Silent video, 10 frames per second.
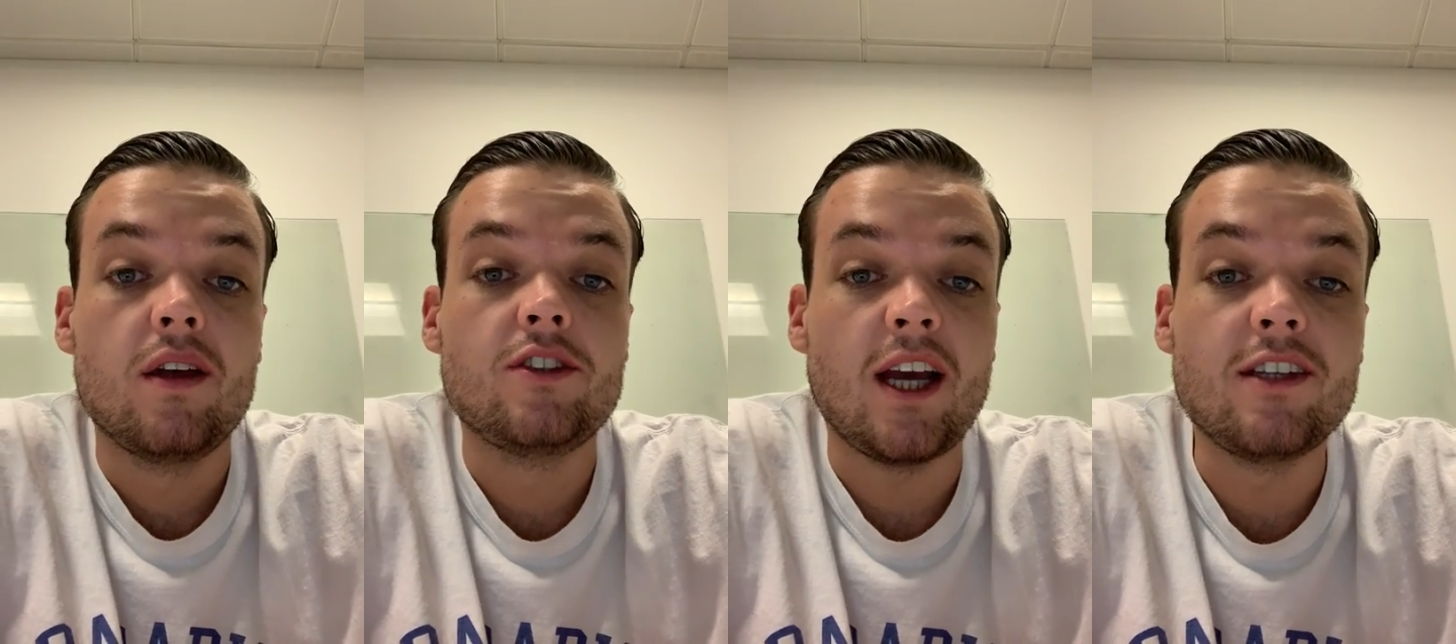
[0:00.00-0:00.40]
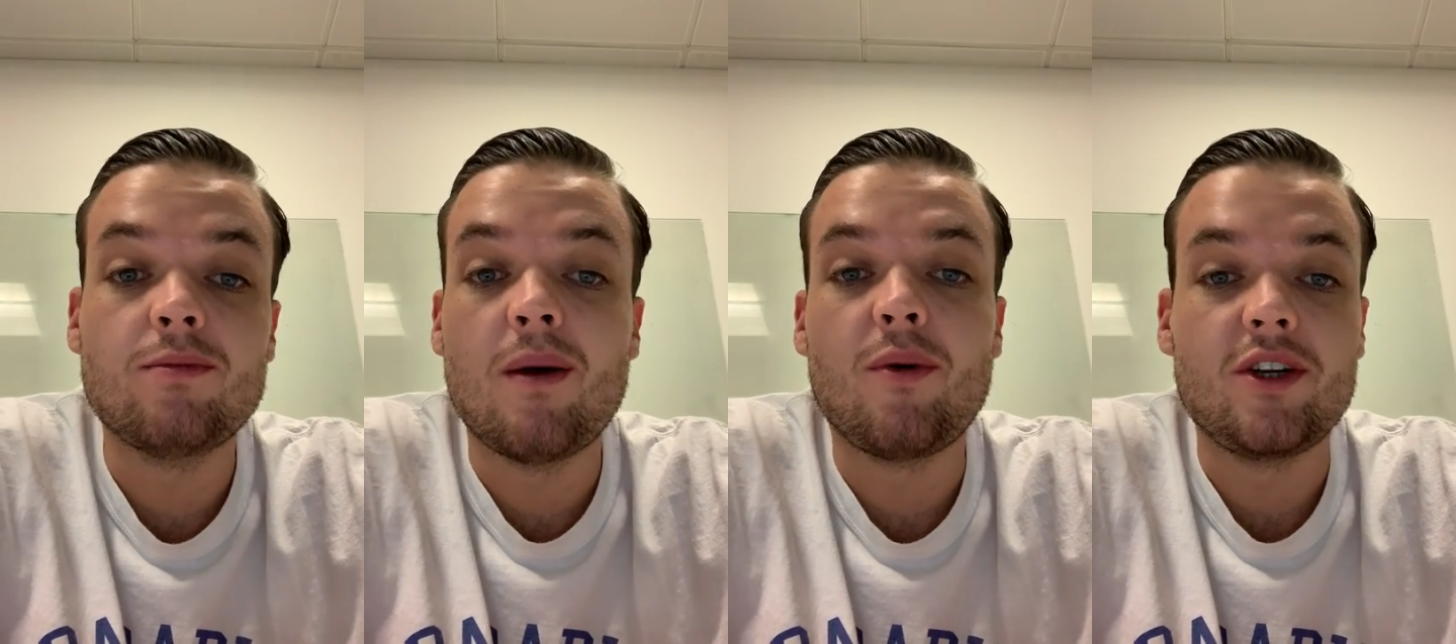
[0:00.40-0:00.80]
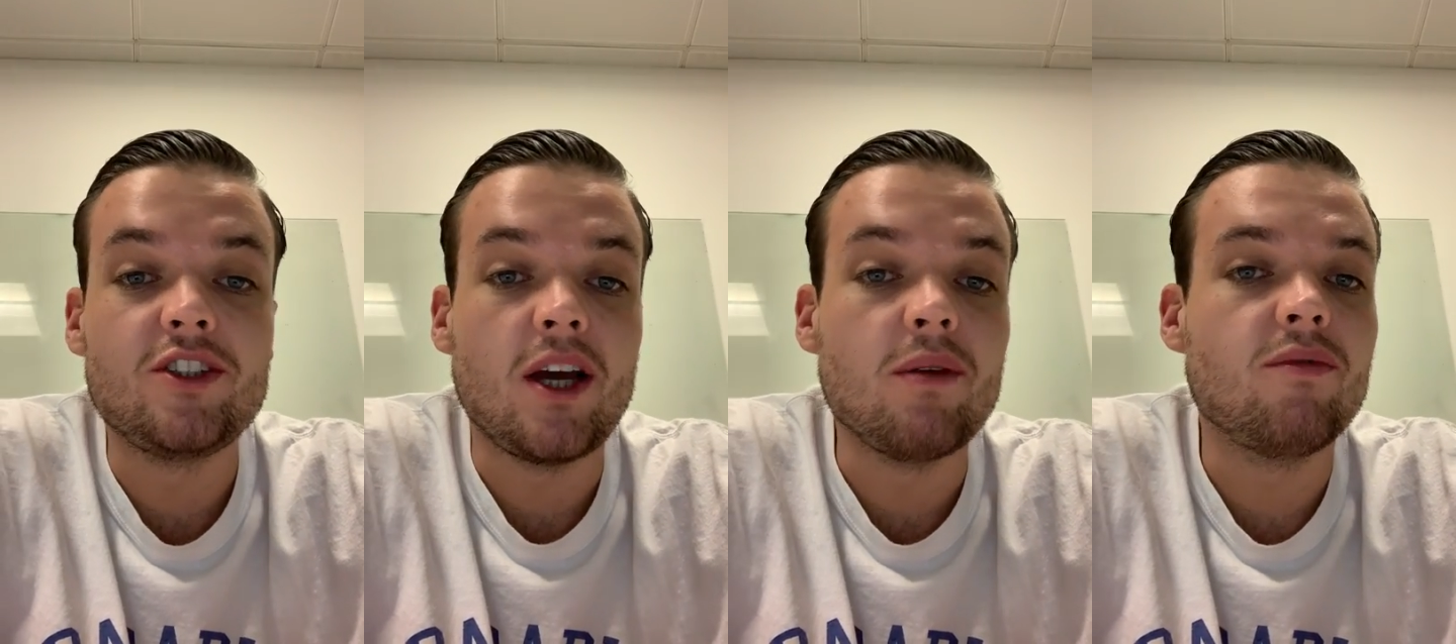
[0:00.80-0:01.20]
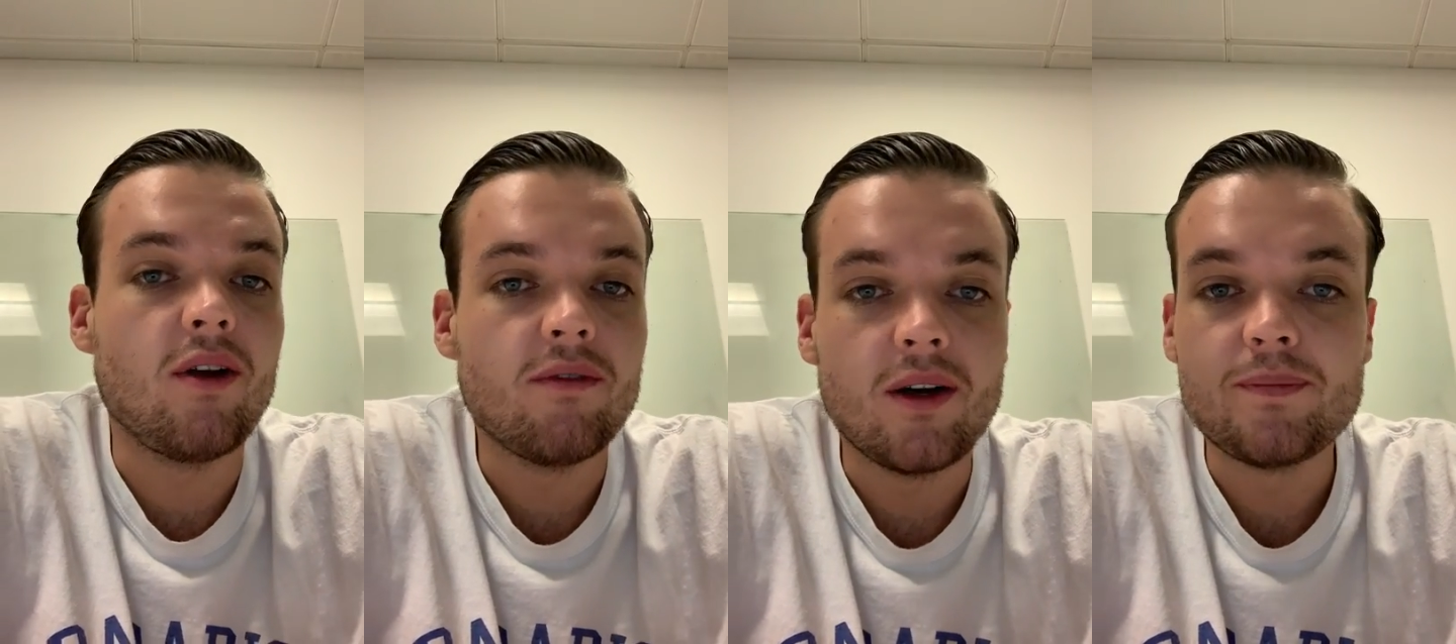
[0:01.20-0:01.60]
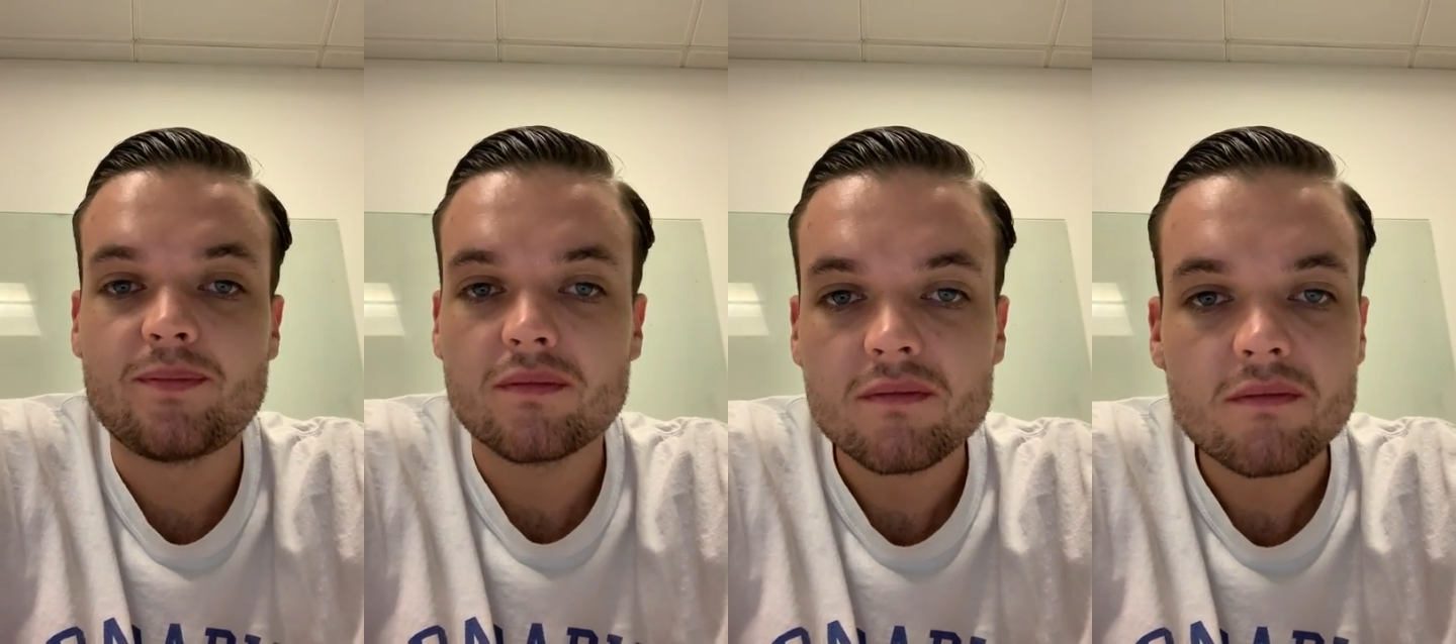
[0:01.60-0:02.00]
change my body shape forever
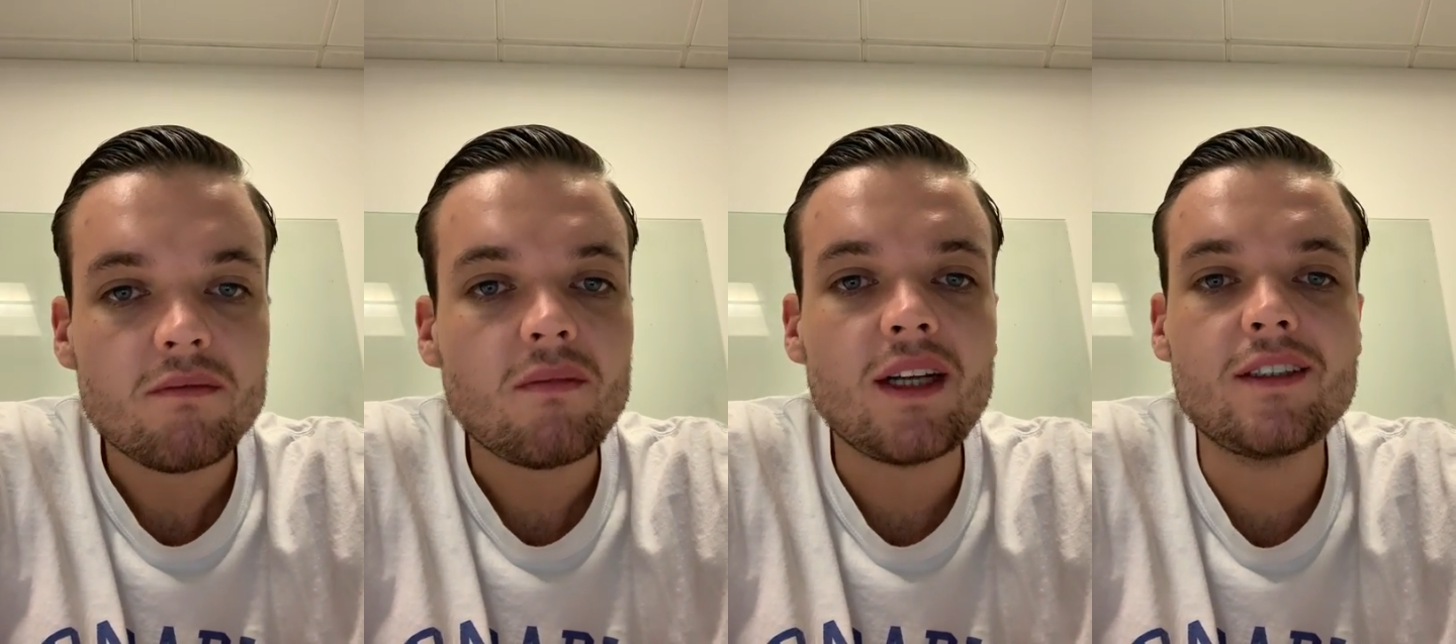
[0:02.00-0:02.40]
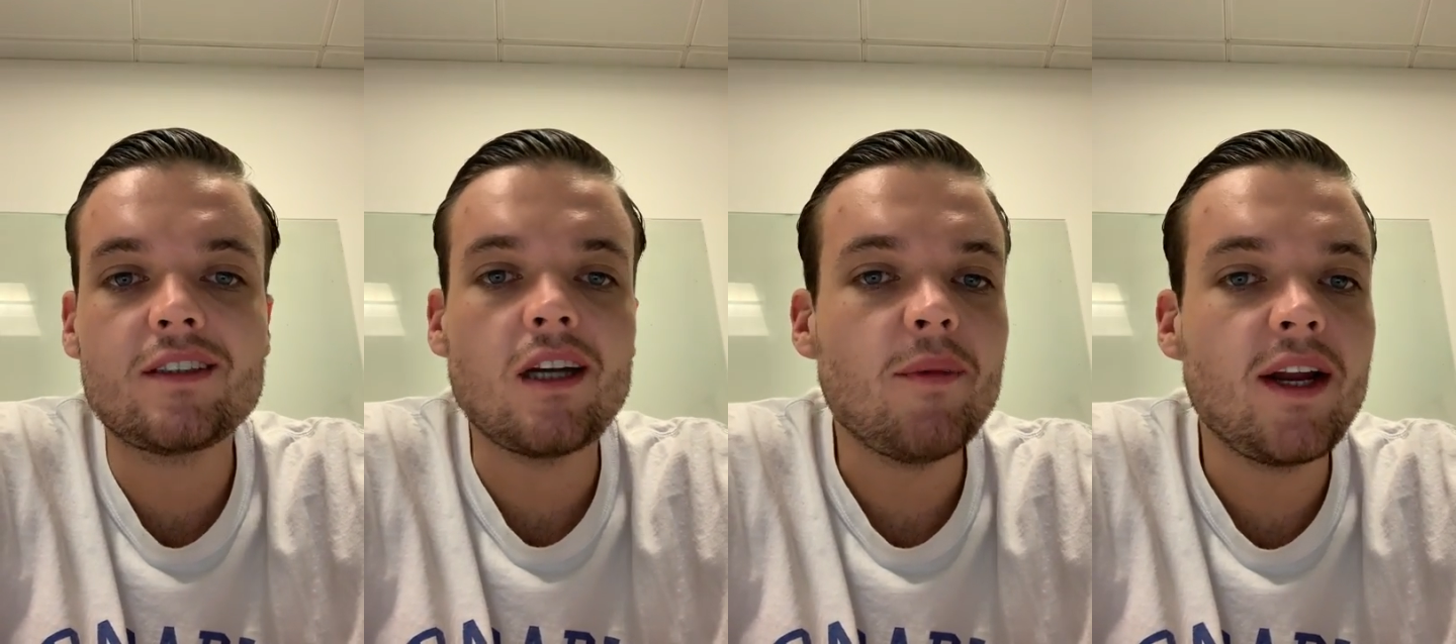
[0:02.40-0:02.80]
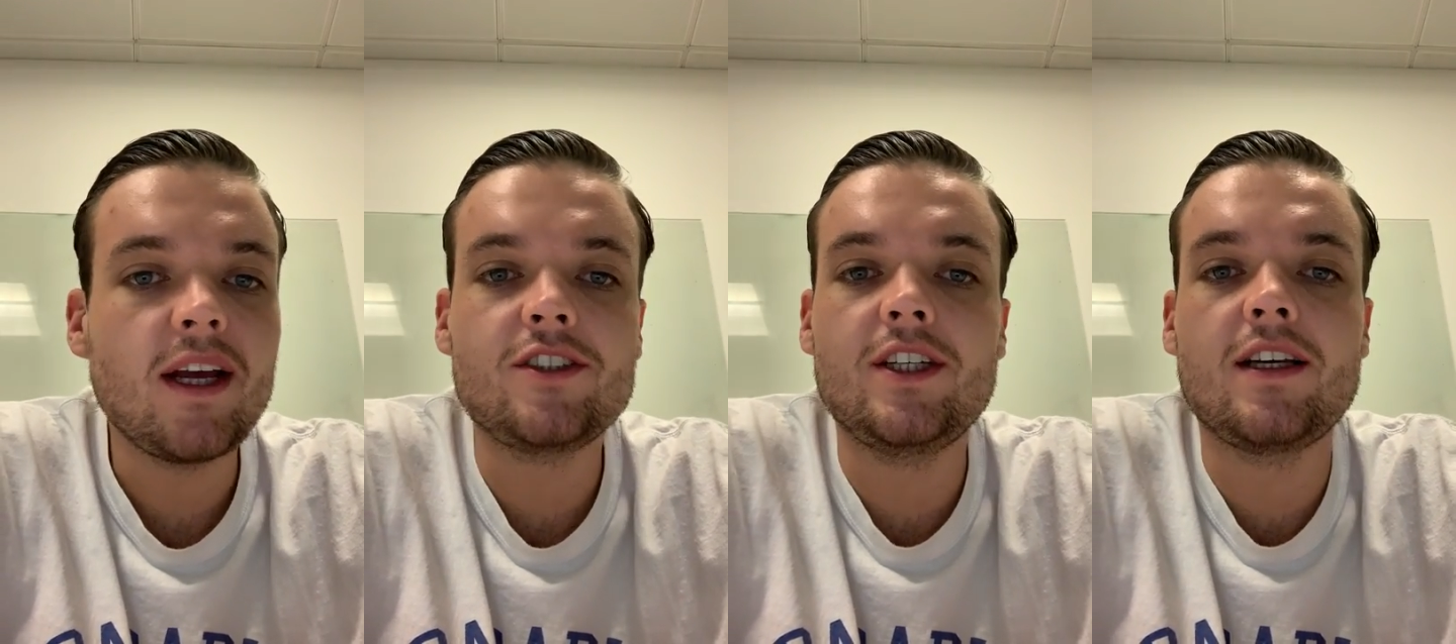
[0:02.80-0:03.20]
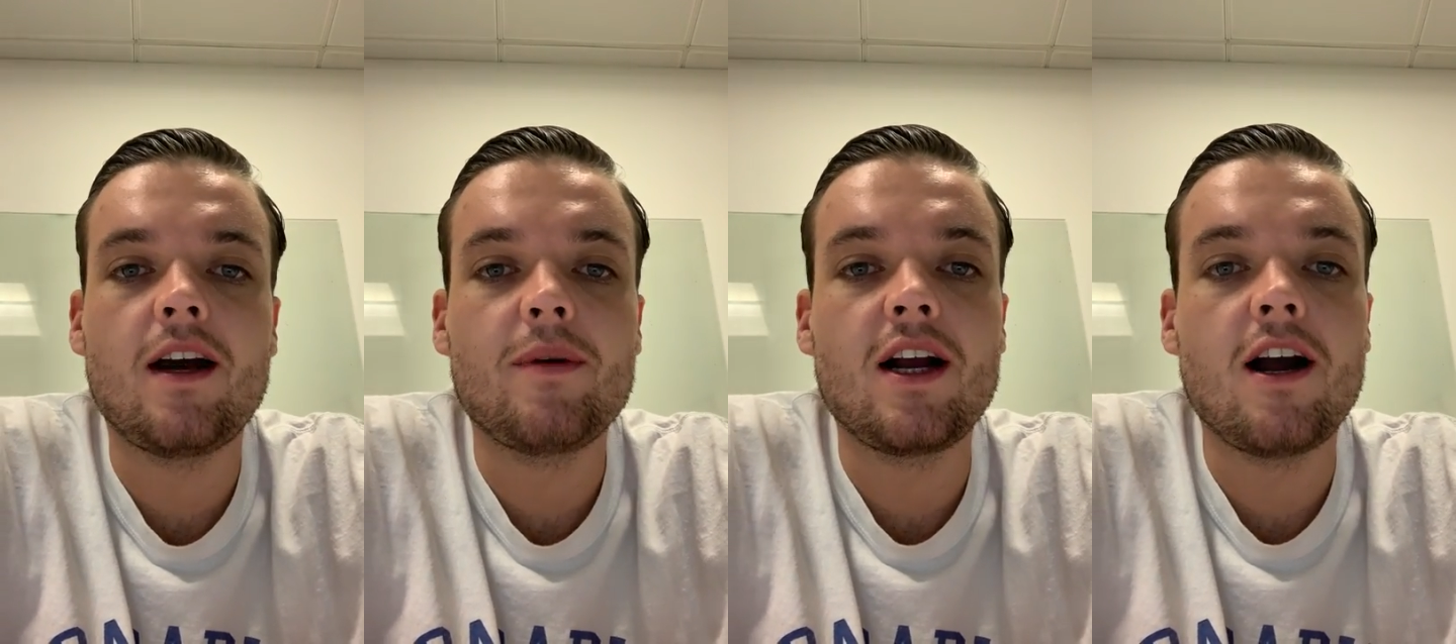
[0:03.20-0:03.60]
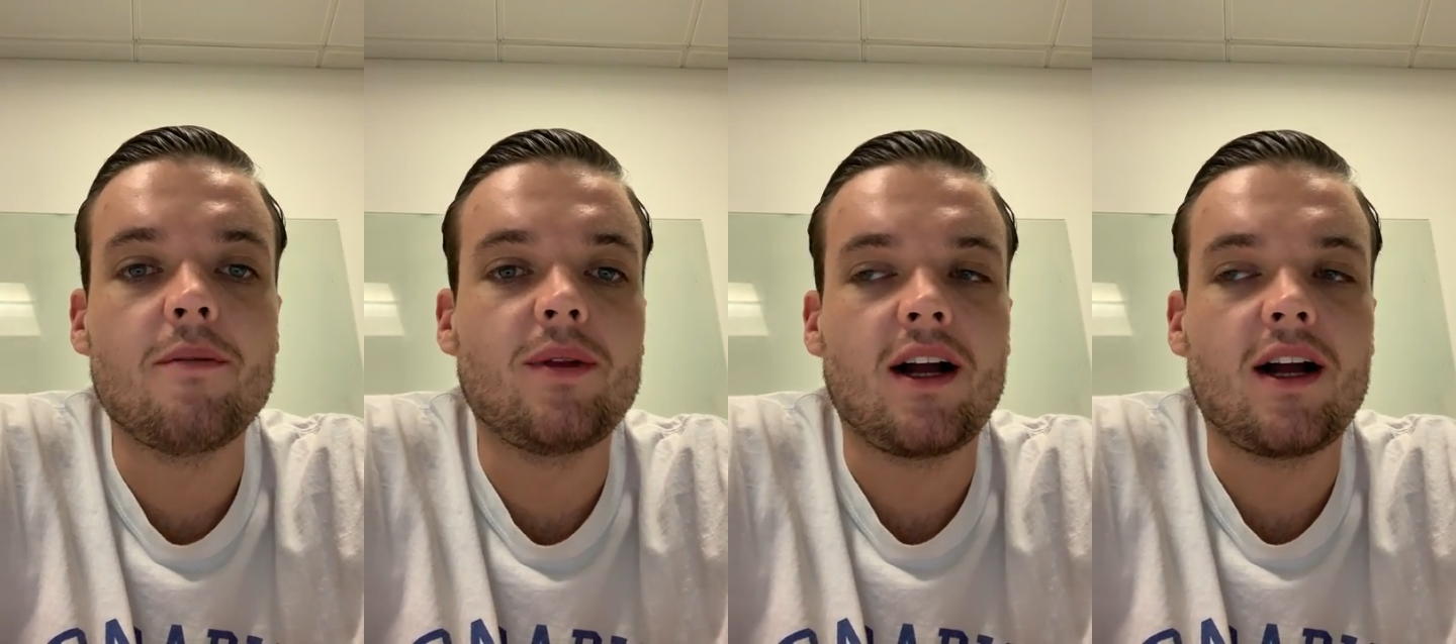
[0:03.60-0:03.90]
summer next year coming up.